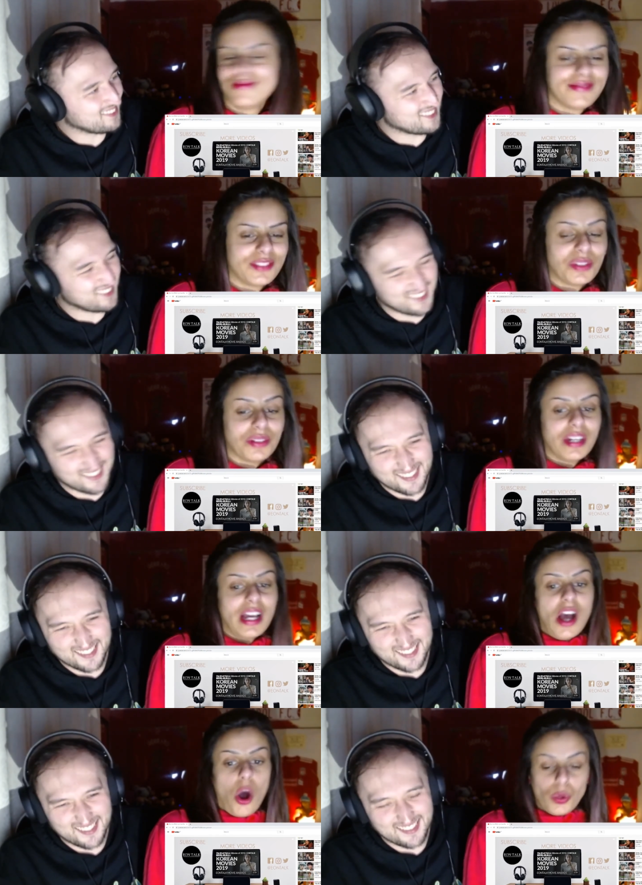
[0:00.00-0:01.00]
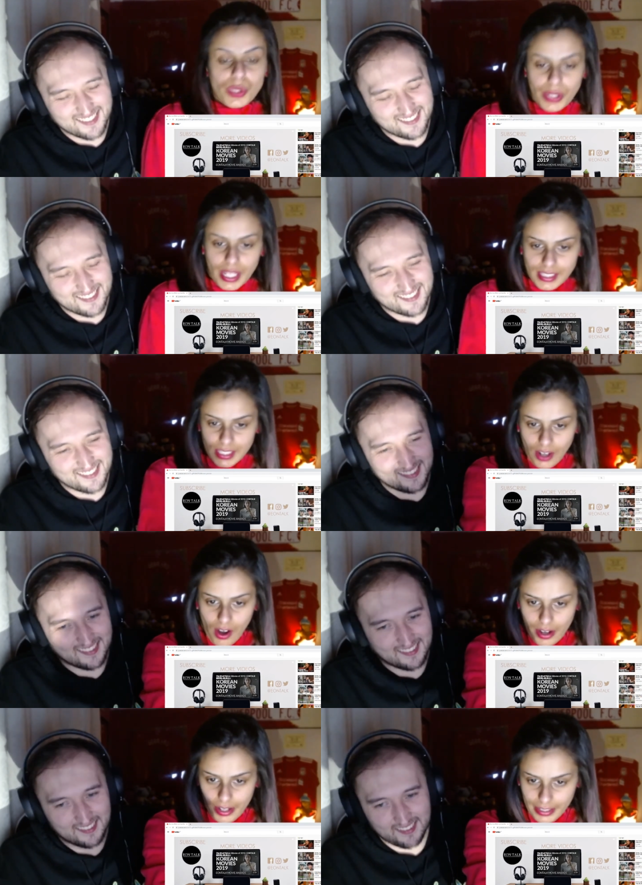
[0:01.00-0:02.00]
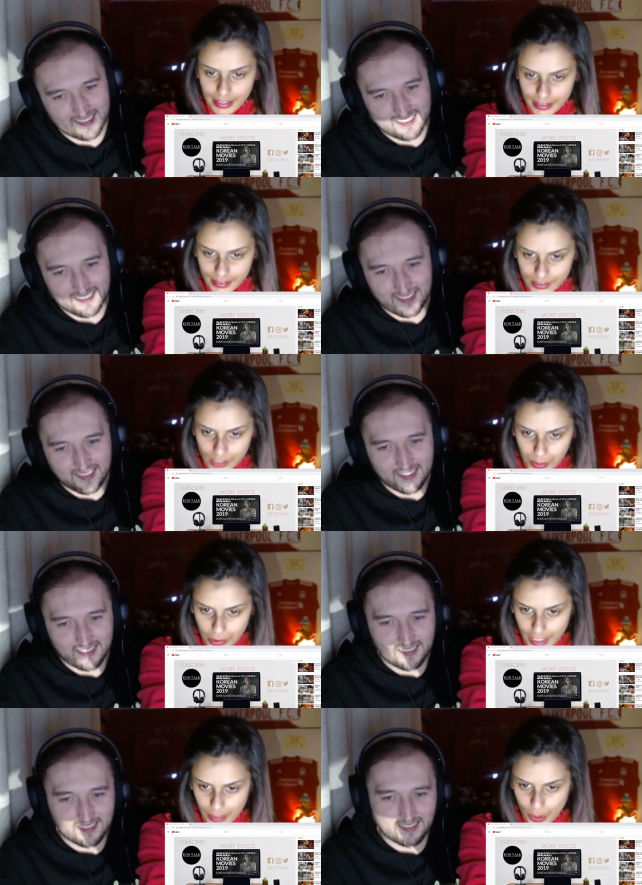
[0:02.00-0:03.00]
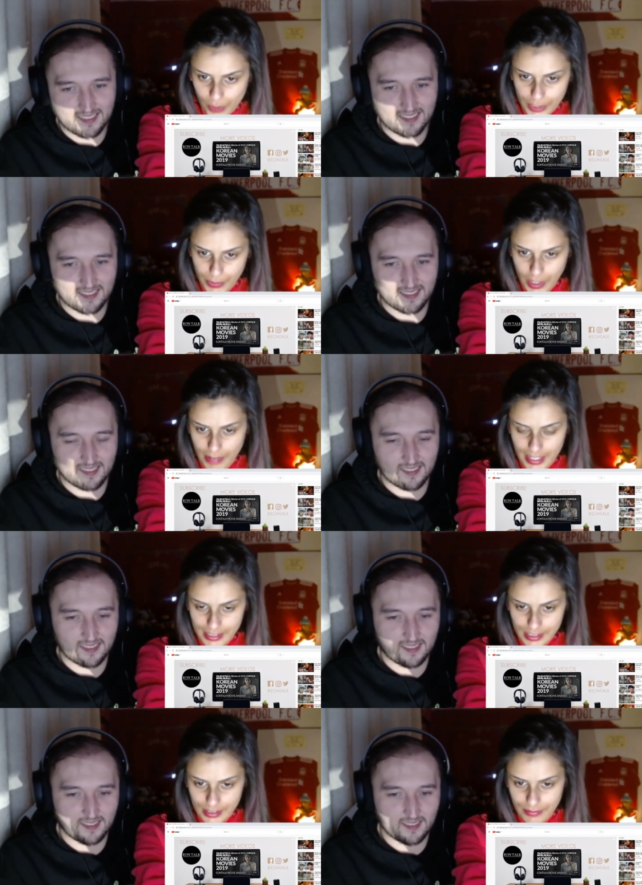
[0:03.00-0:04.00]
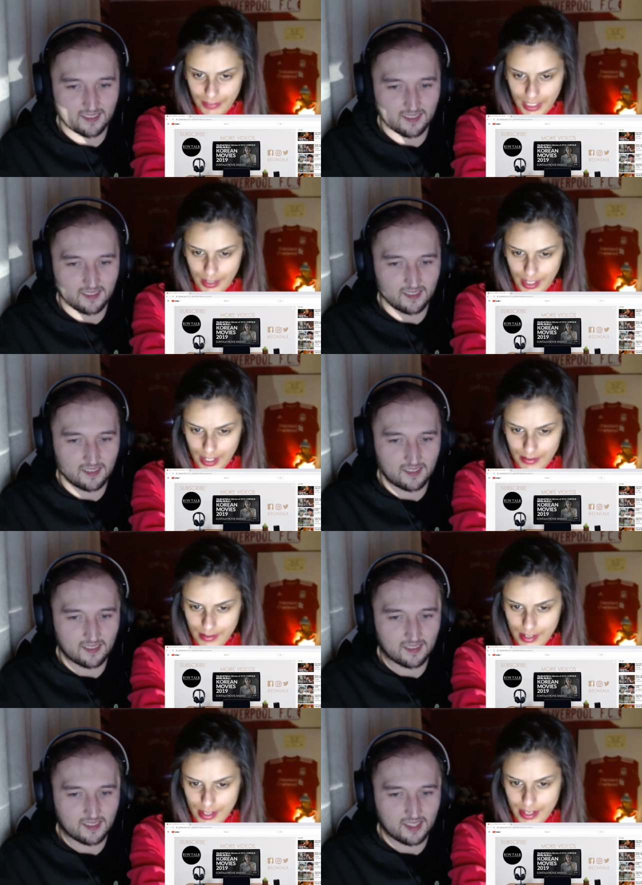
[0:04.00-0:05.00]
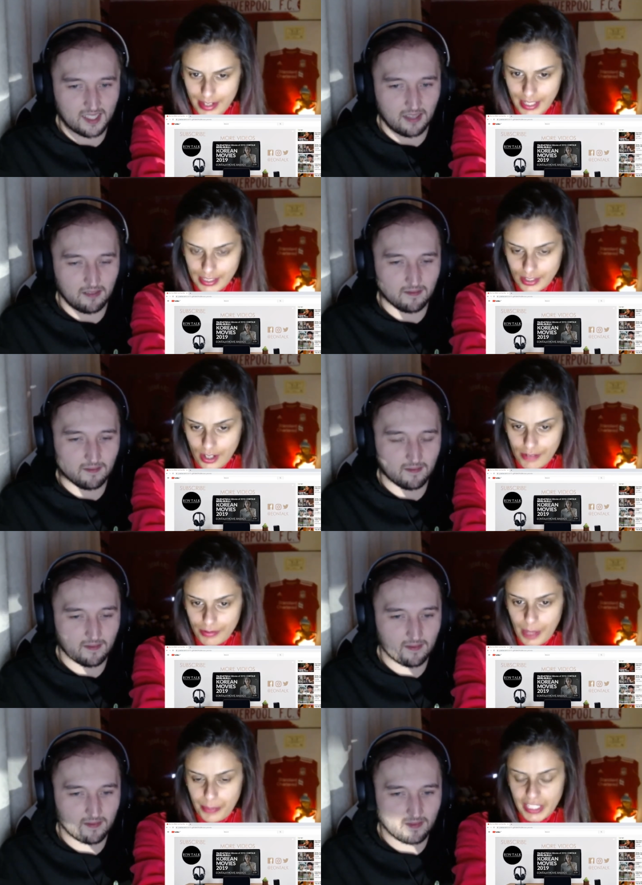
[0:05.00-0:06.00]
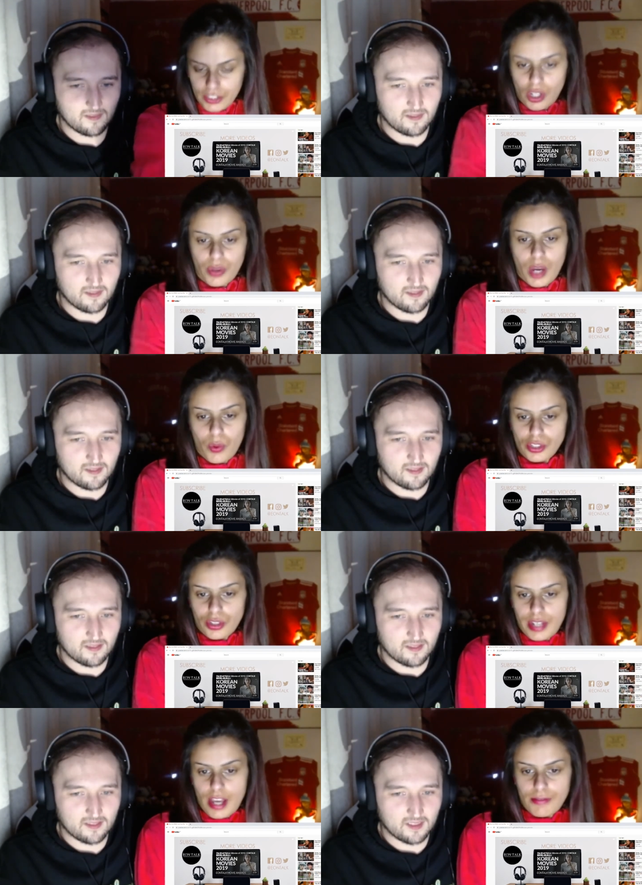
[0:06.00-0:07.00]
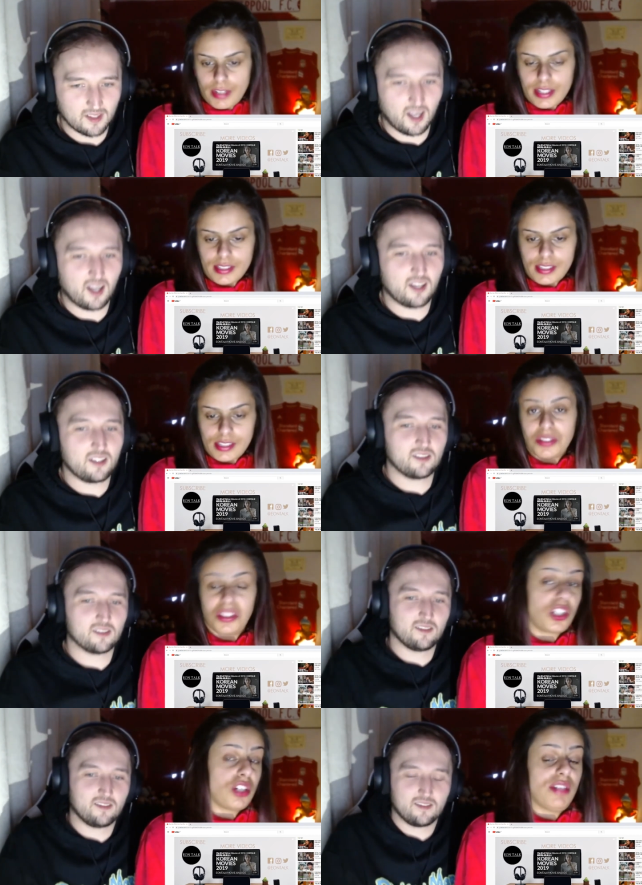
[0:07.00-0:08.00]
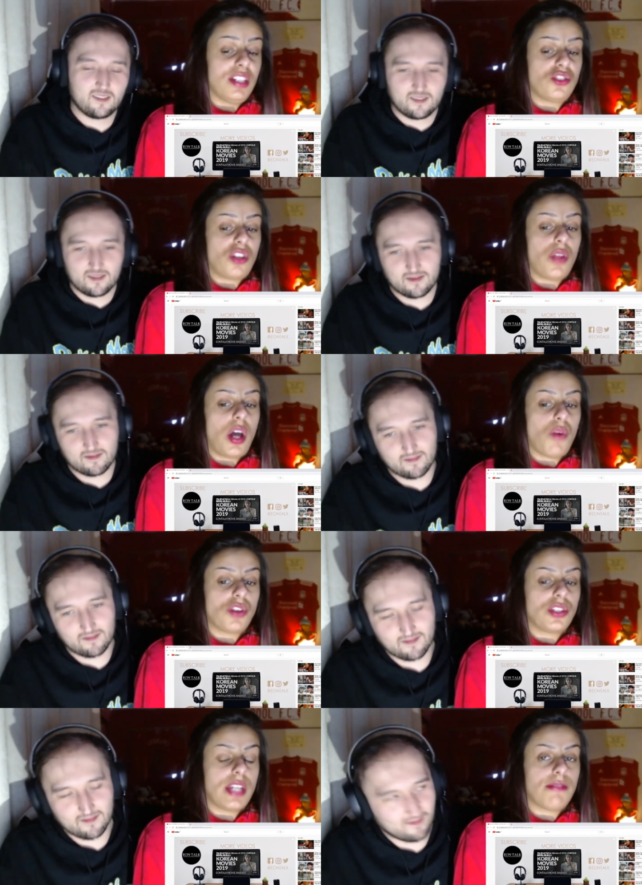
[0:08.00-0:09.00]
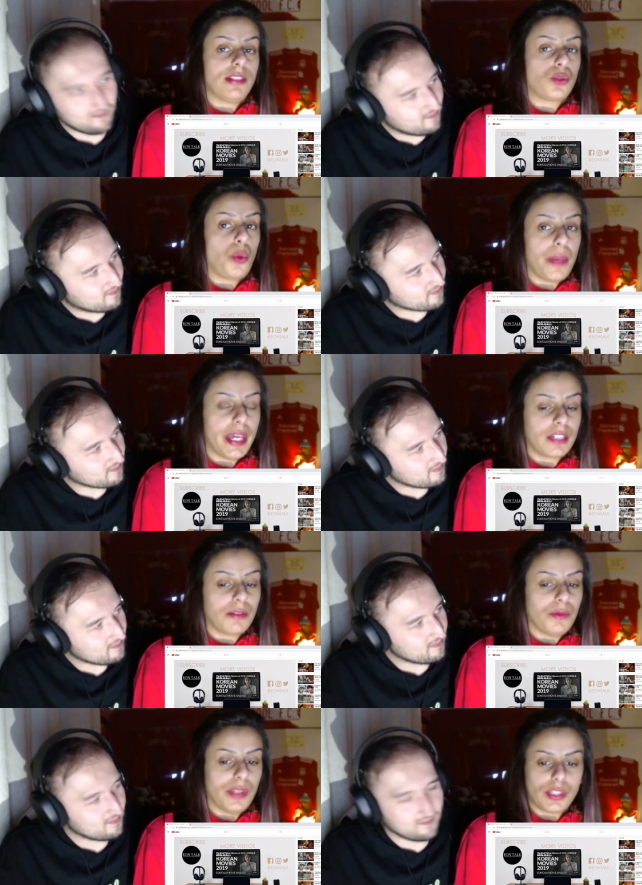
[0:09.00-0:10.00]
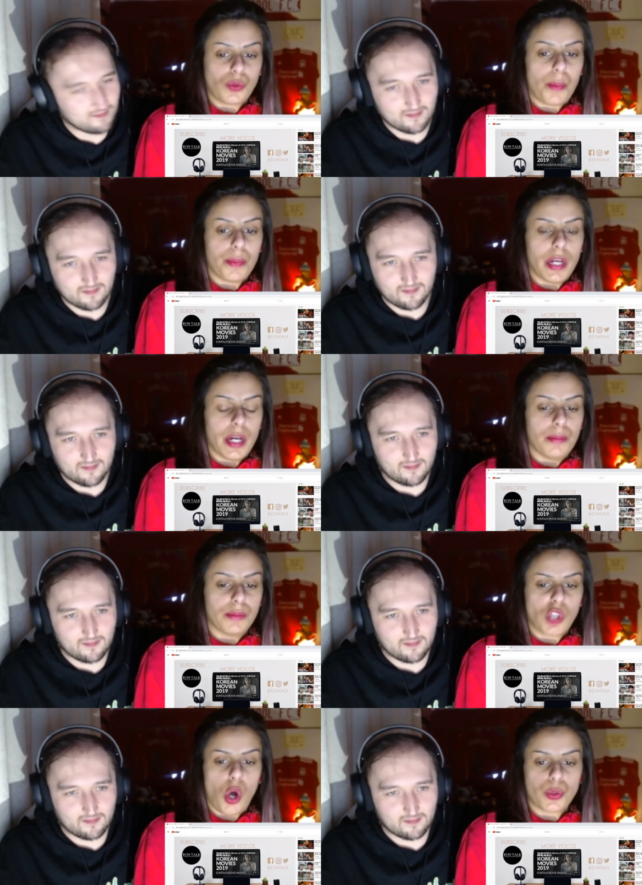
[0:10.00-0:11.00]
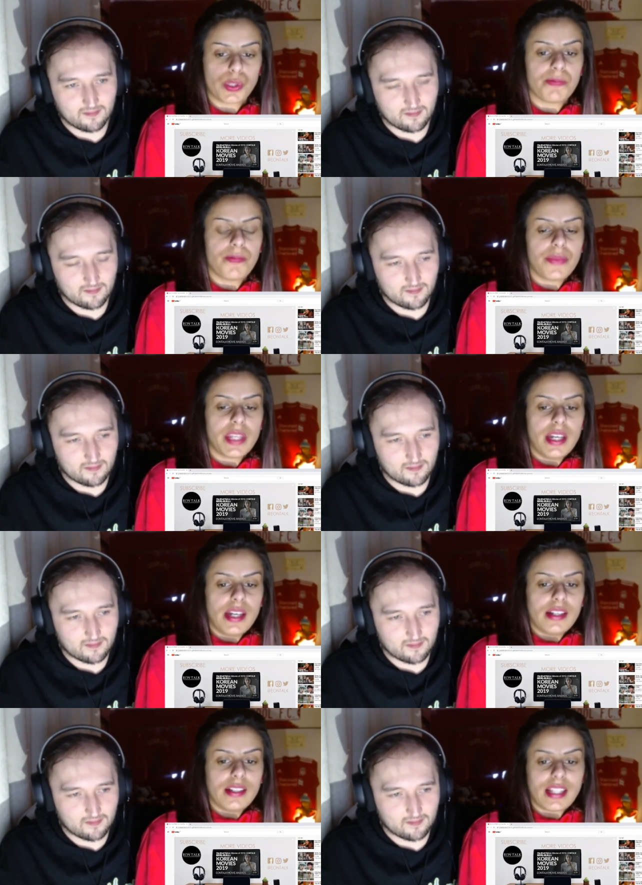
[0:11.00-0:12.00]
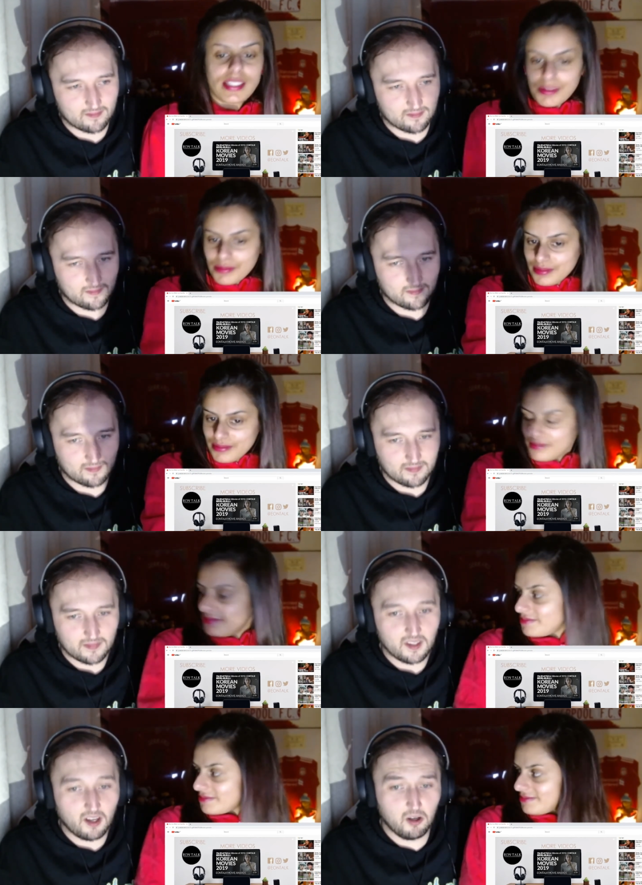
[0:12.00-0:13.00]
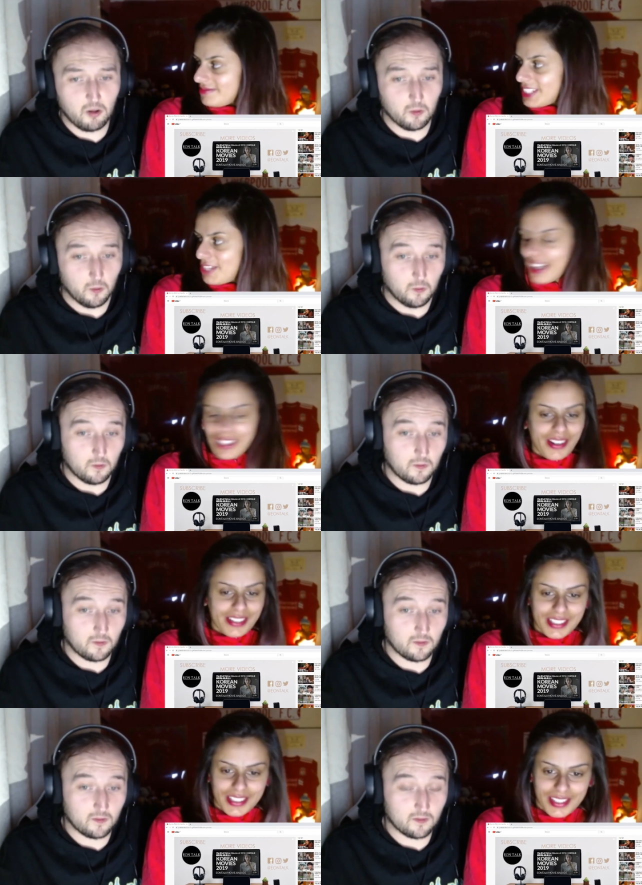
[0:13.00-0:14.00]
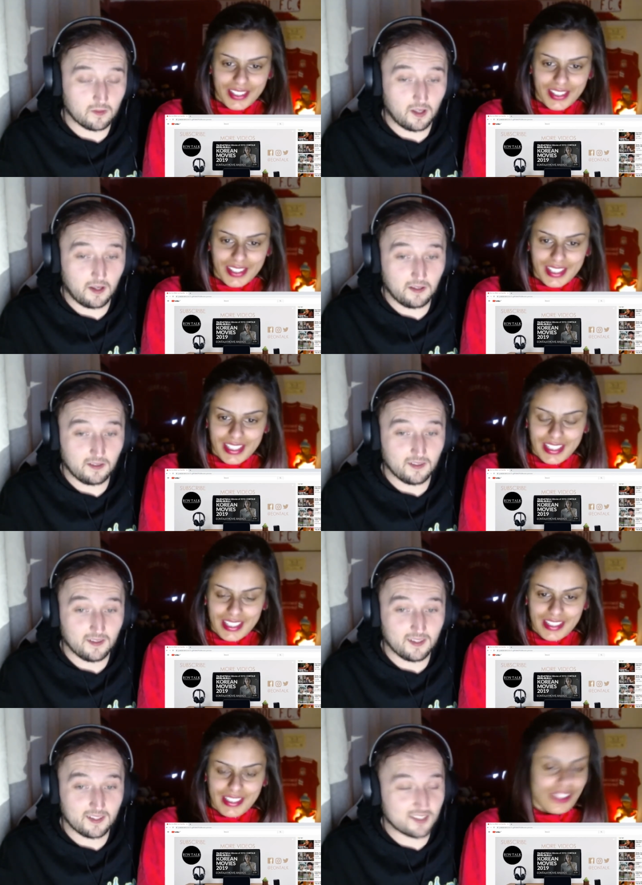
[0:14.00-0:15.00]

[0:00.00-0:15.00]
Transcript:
Speaker 1: do it. Also, that's the guy. Top queer movies by ratings. There's a video there. Yeah. That's the guy from that big show that I watch on Netflix. Oh. another ah. Korean show that I watch on Netflix called Big, where they swap um, souls. That's him. Oh. You recognise? Uh, he's on.